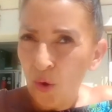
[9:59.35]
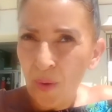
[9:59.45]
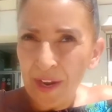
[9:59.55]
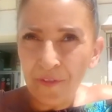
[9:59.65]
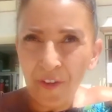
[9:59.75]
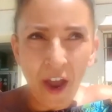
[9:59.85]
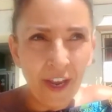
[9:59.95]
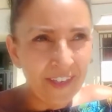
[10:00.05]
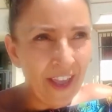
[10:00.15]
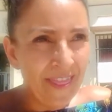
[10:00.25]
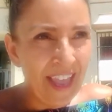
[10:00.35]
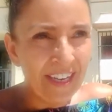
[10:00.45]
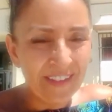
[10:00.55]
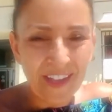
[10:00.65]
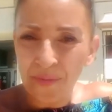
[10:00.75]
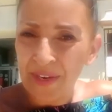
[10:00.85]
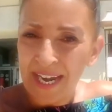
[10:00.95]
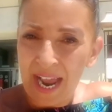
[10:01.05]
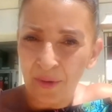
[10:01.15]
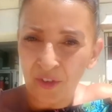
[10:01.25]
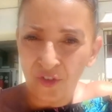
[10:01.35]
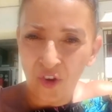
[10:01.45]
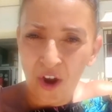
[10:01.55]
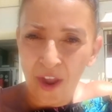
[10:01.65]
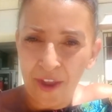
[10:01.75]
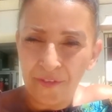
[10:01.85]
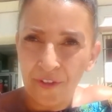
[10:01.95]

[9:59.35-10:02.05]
Quick flight and then it's only an hour's drive